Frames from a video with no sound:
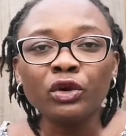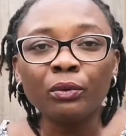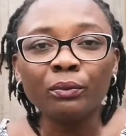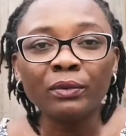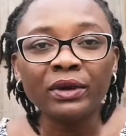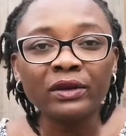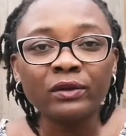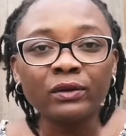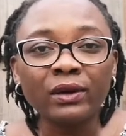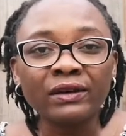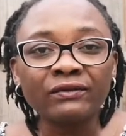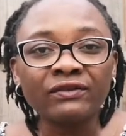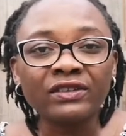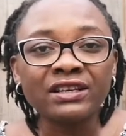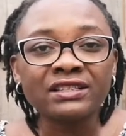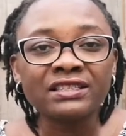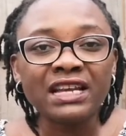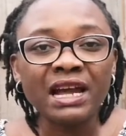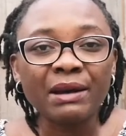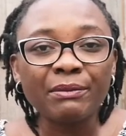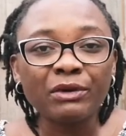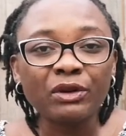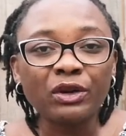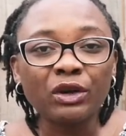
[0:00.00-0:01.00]
midwife that's
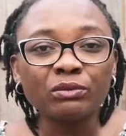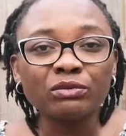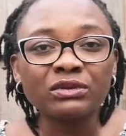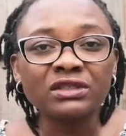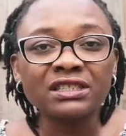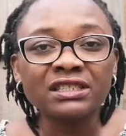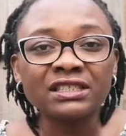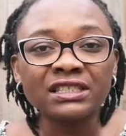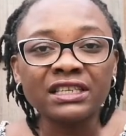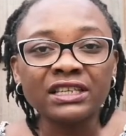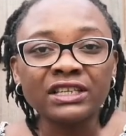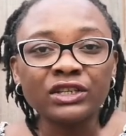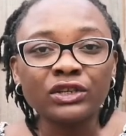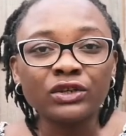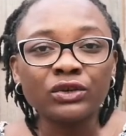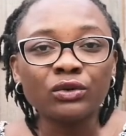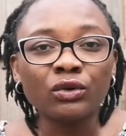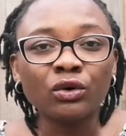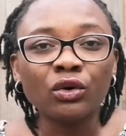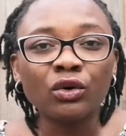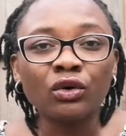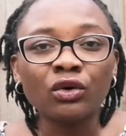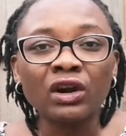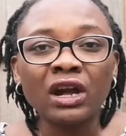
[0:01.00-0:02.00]
coming home to see you
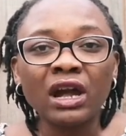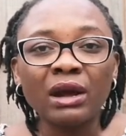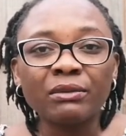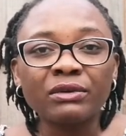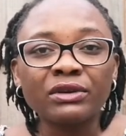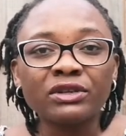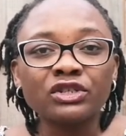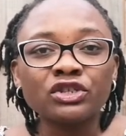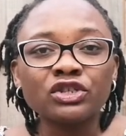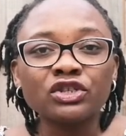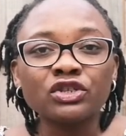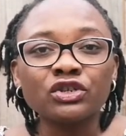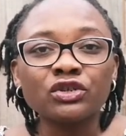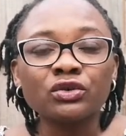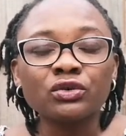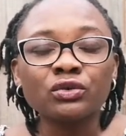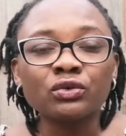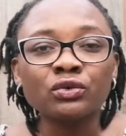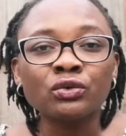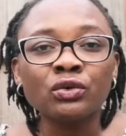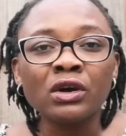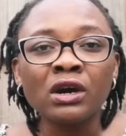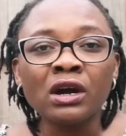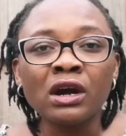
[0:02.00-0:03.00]
or coming
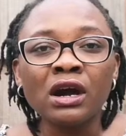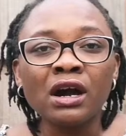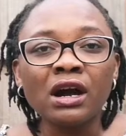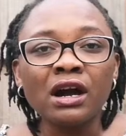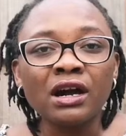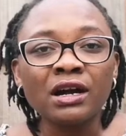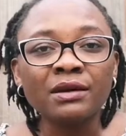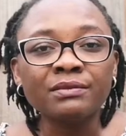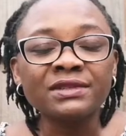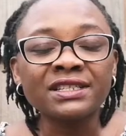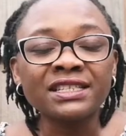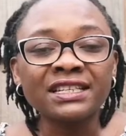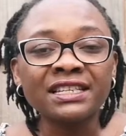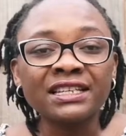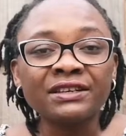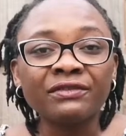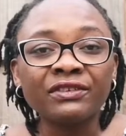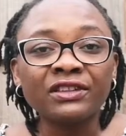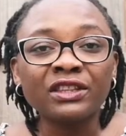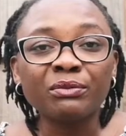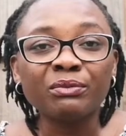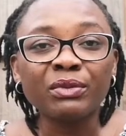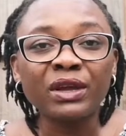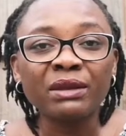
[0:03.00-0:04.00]
to
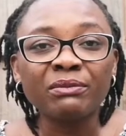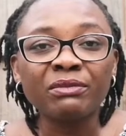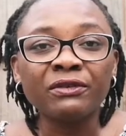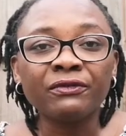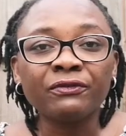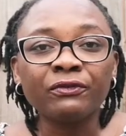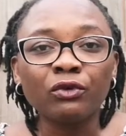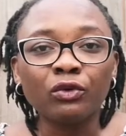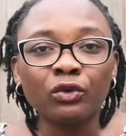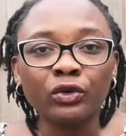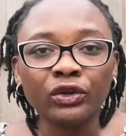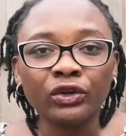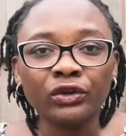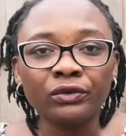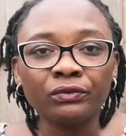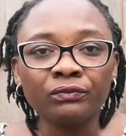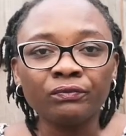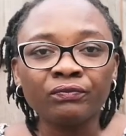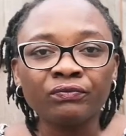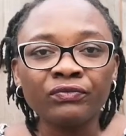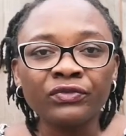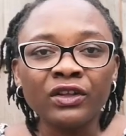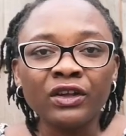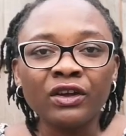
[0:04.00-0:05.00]
deliver the baby for you.
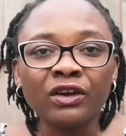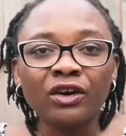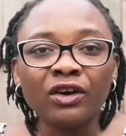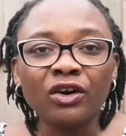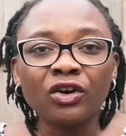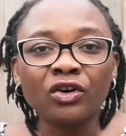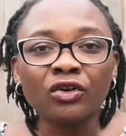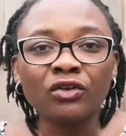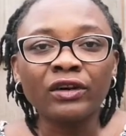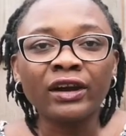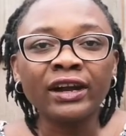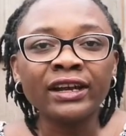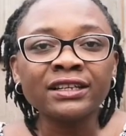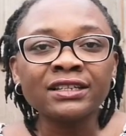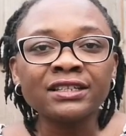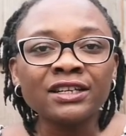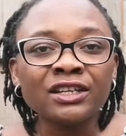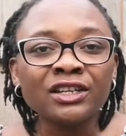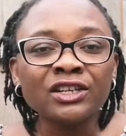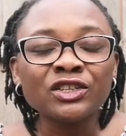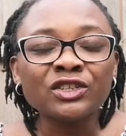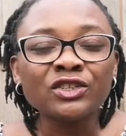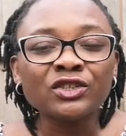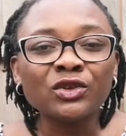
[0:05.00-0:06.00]
Alright,
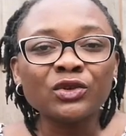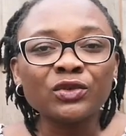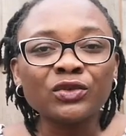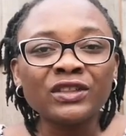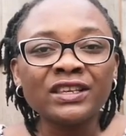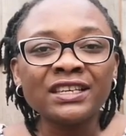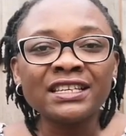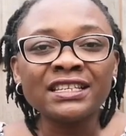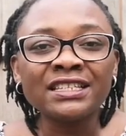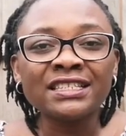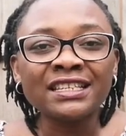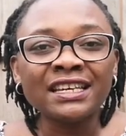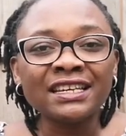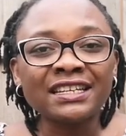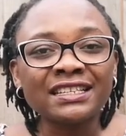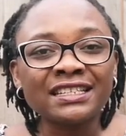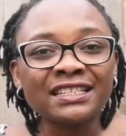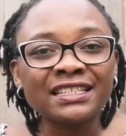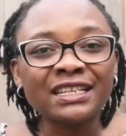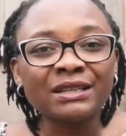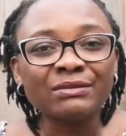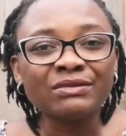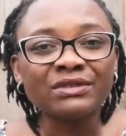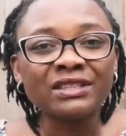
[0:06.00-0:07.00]
so these are the
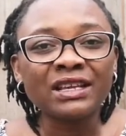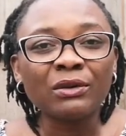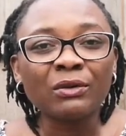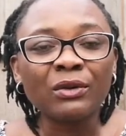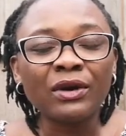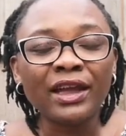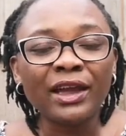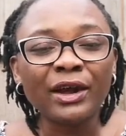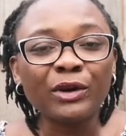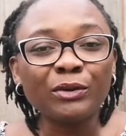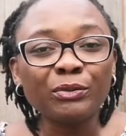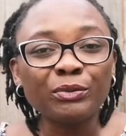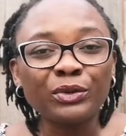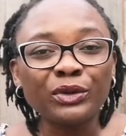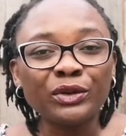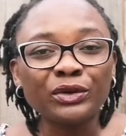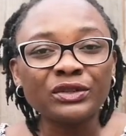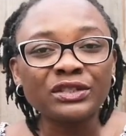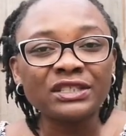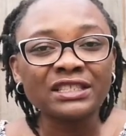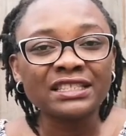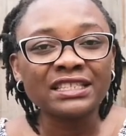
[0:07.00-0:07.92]
tips that will help you to